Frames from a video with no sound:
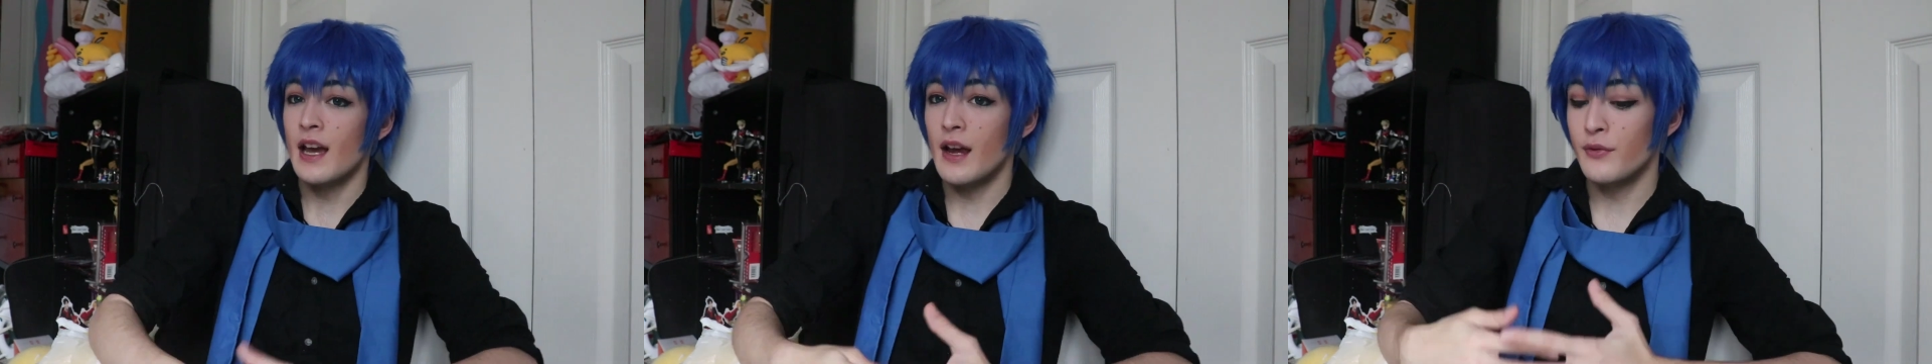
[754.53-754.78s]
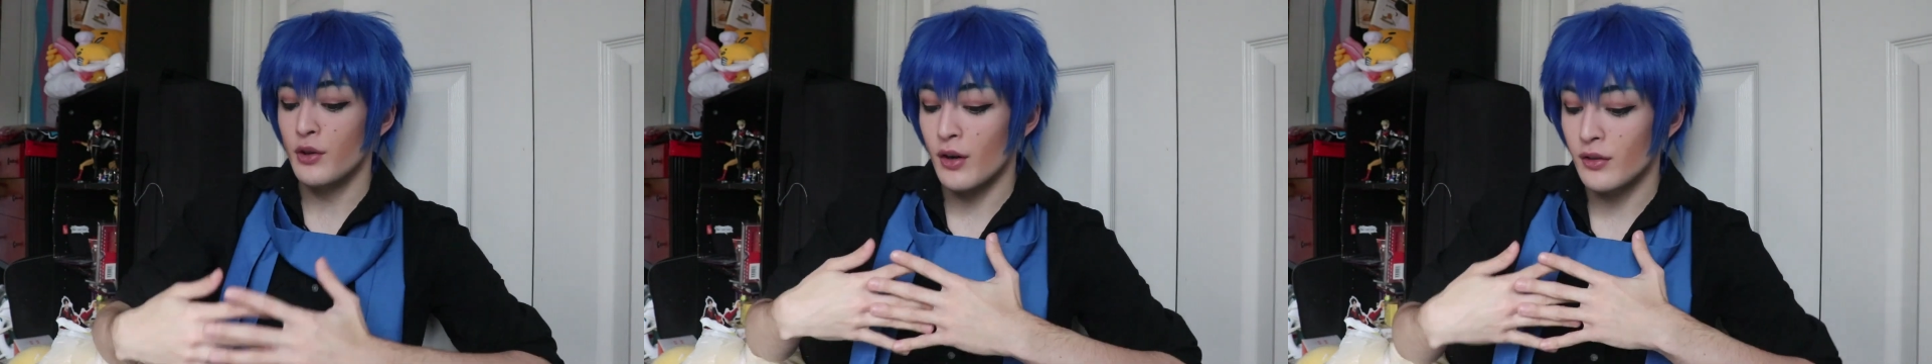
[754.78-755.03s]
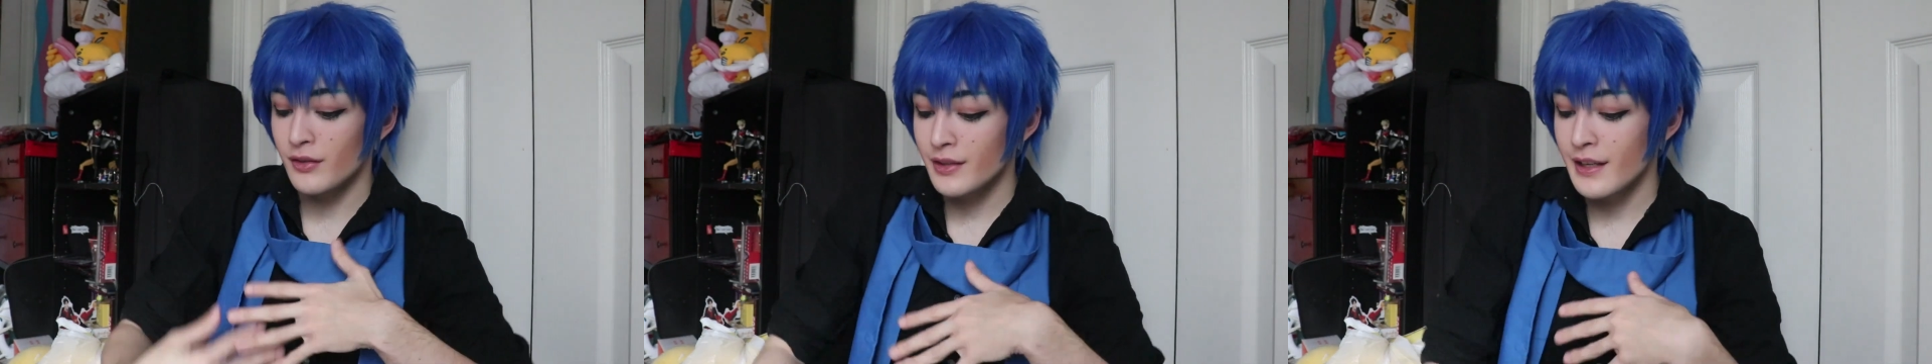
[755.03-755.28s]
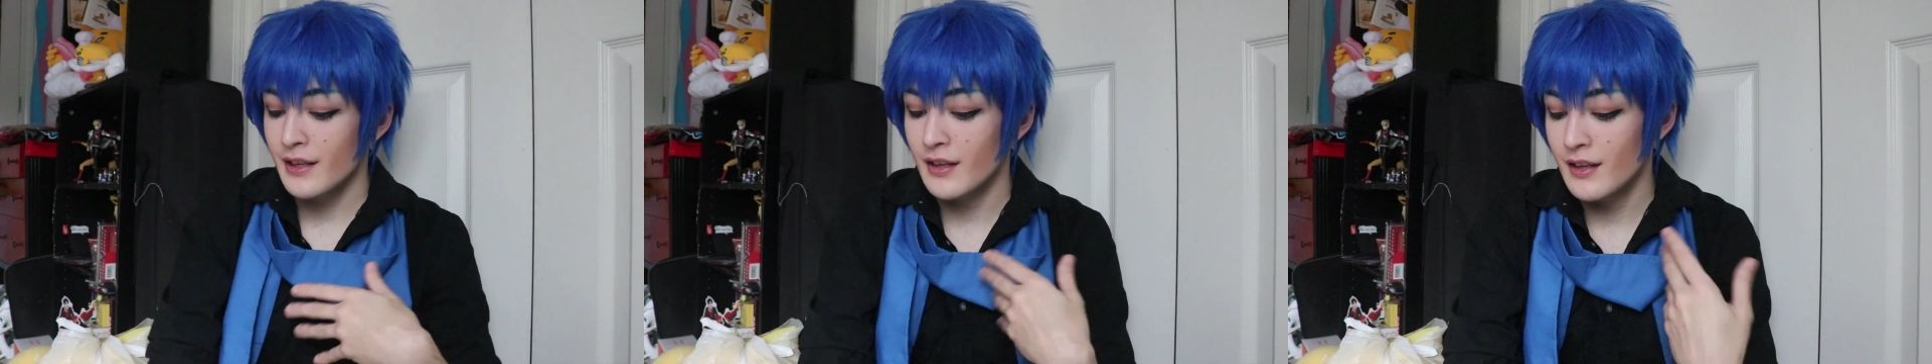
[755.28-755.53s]
If you are
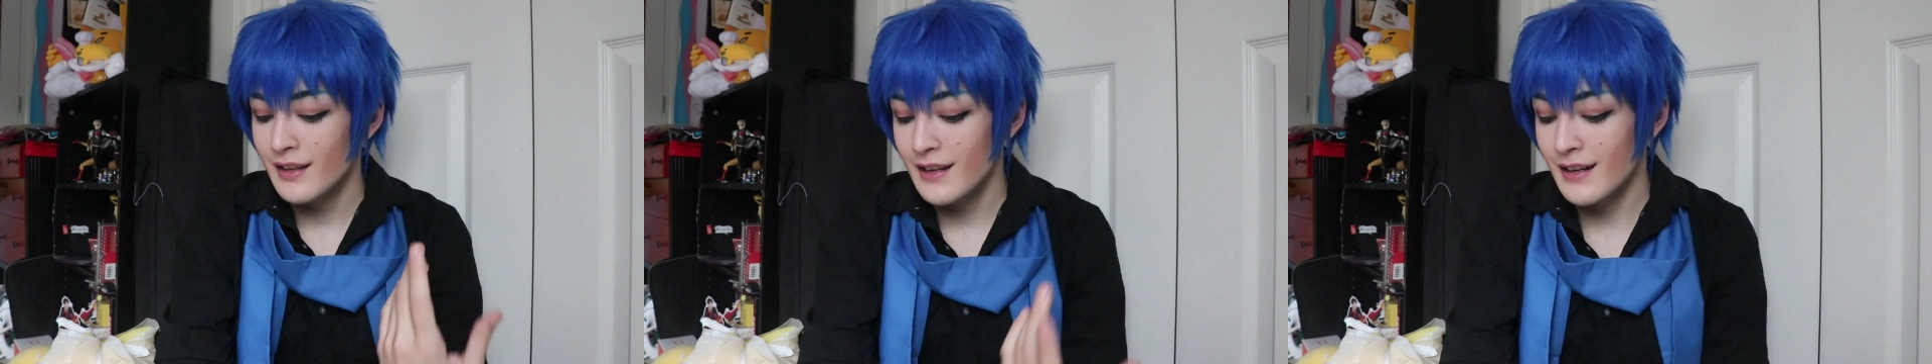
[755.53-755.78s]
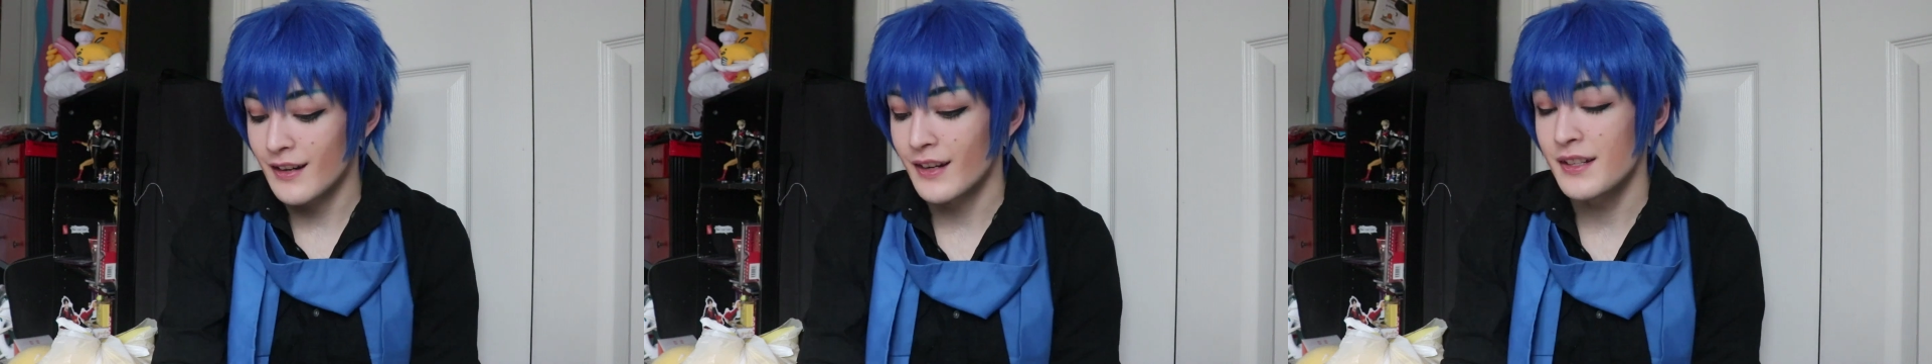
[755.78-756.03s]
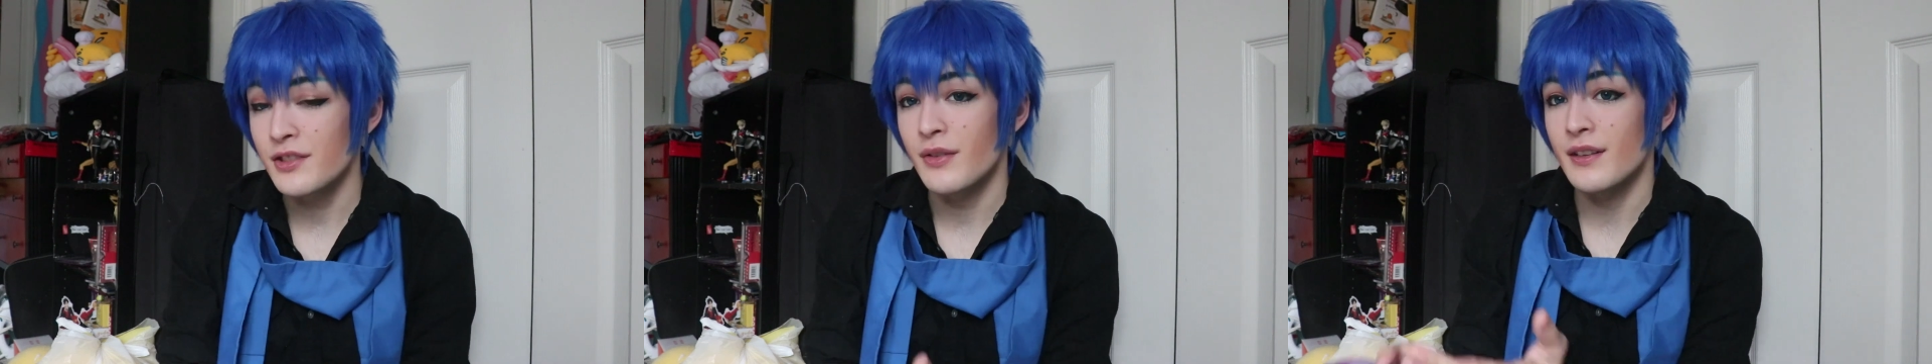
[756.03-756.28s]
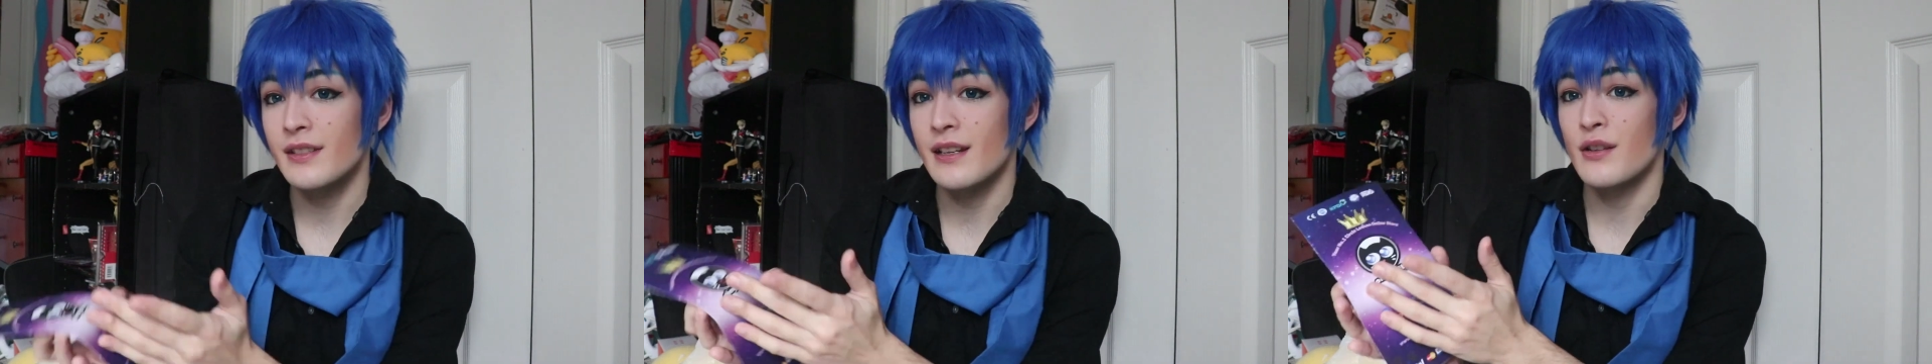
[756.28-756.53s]
looking and are
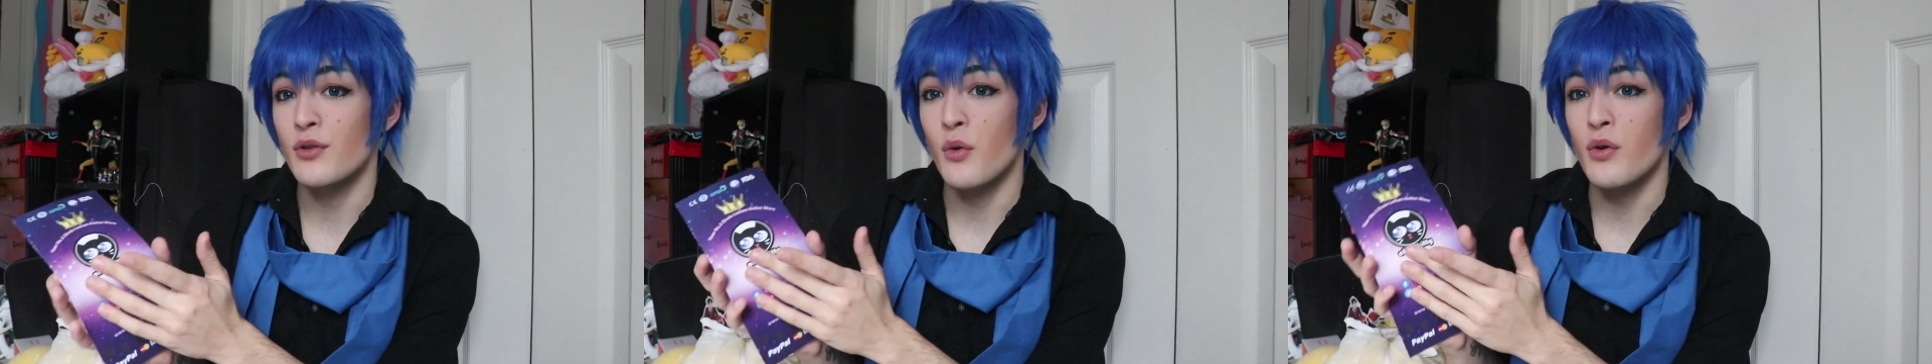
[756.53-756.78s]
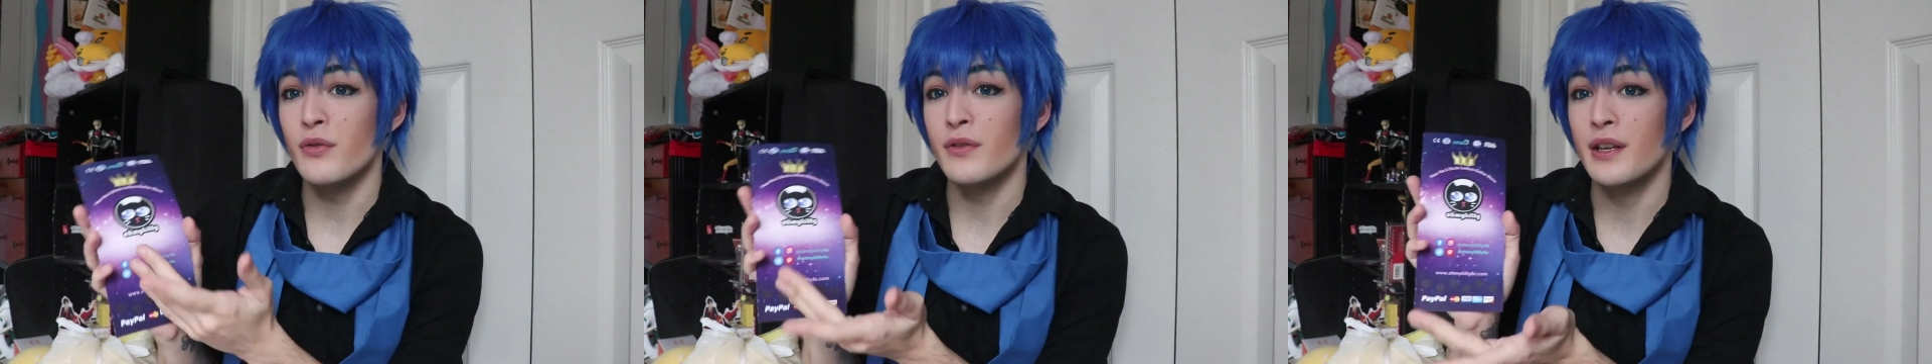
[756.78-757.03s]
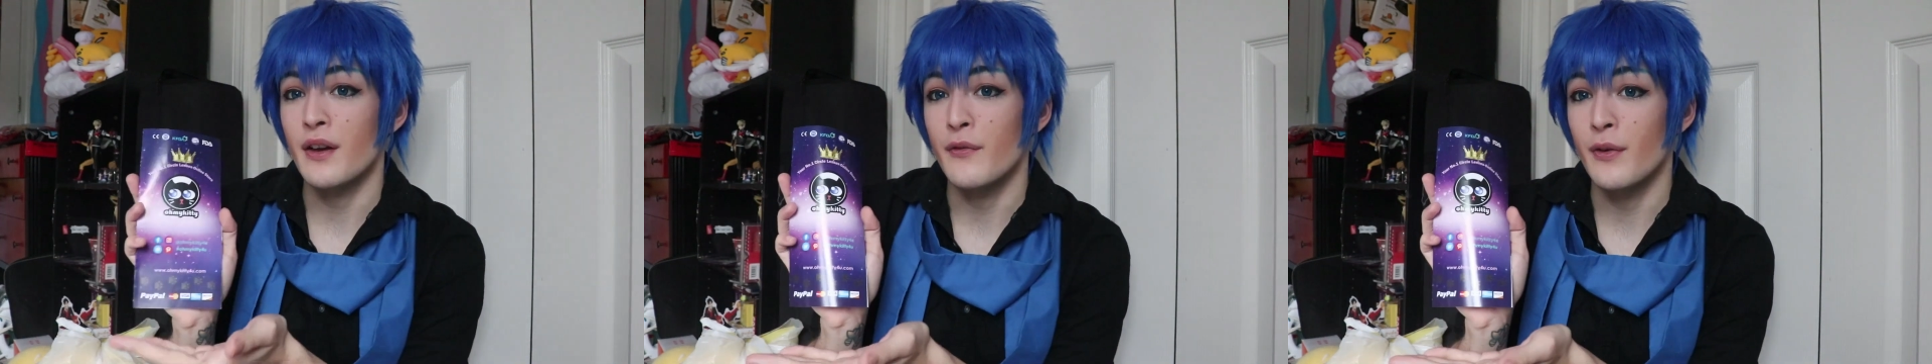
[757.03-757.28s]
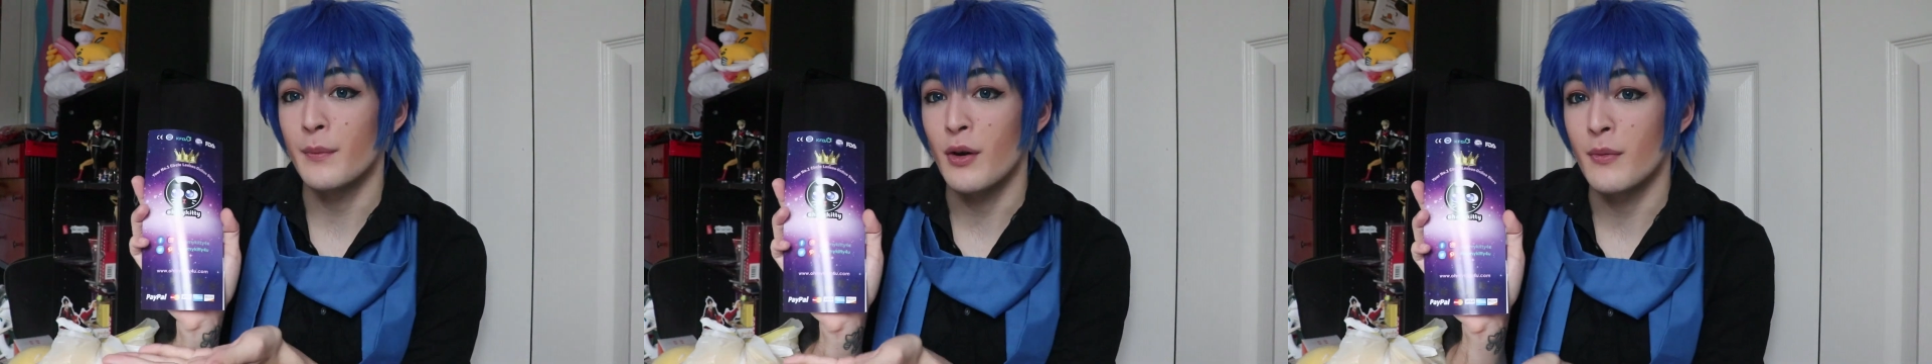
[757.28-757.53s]
interested in ordering
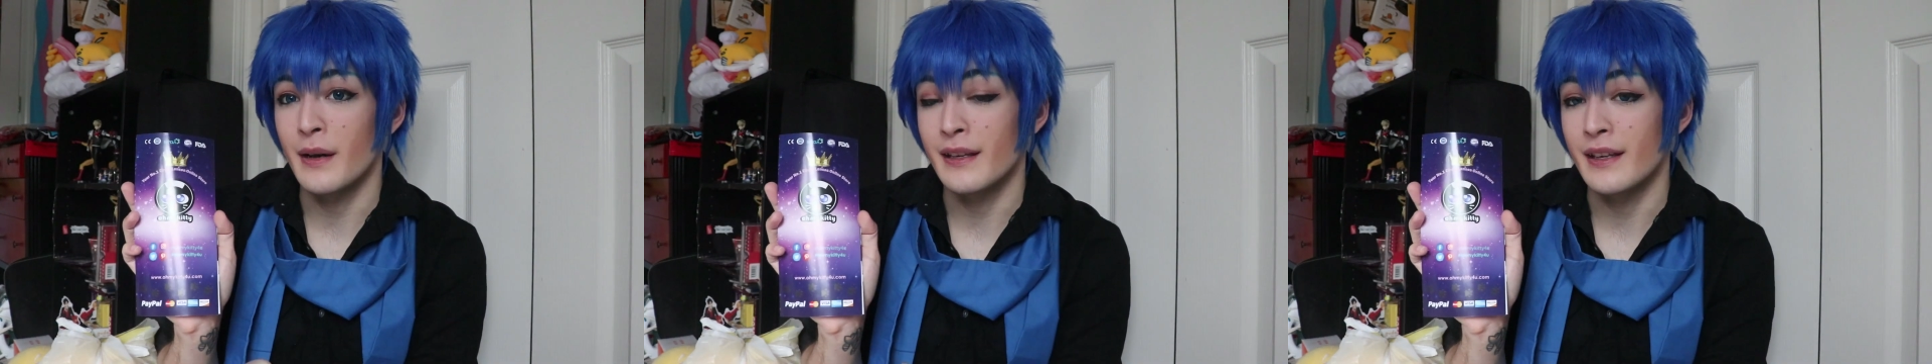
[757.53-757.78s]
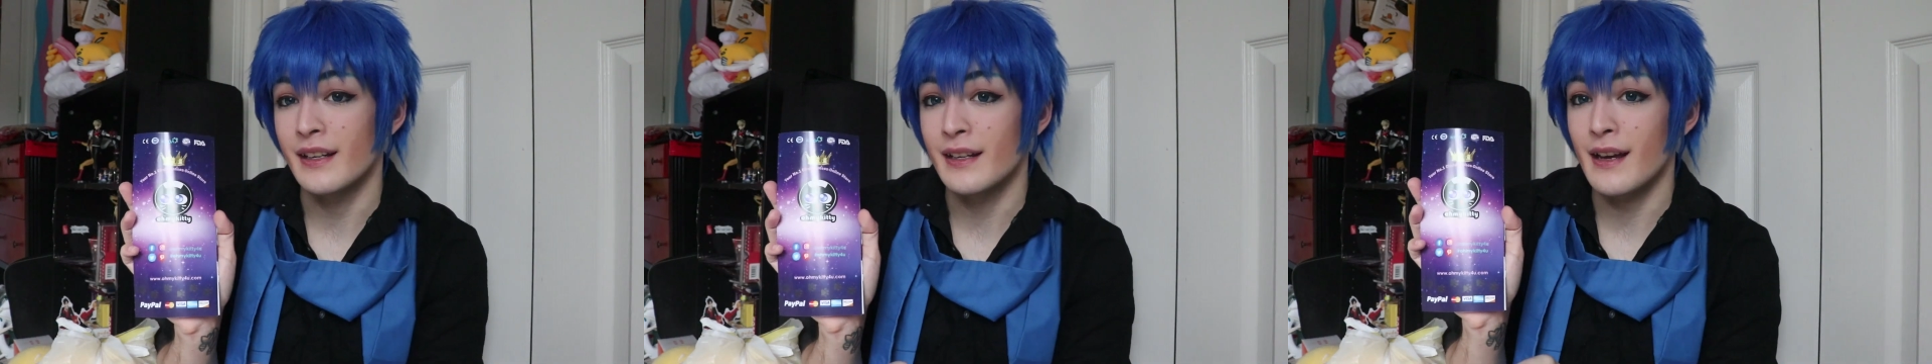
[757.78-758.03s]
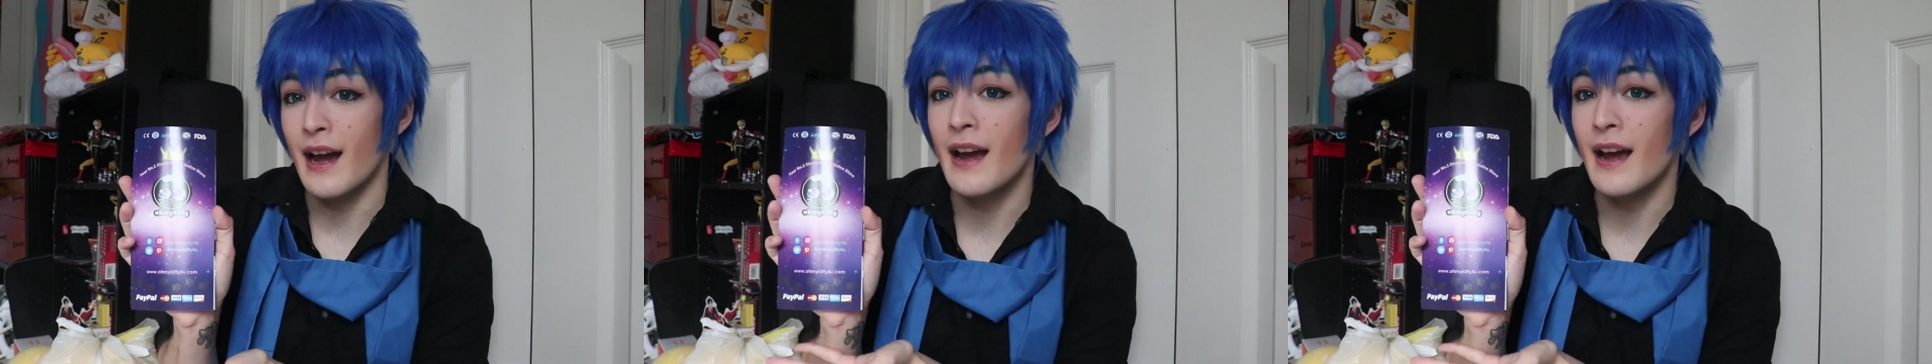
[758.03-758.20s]
from ohmykitty,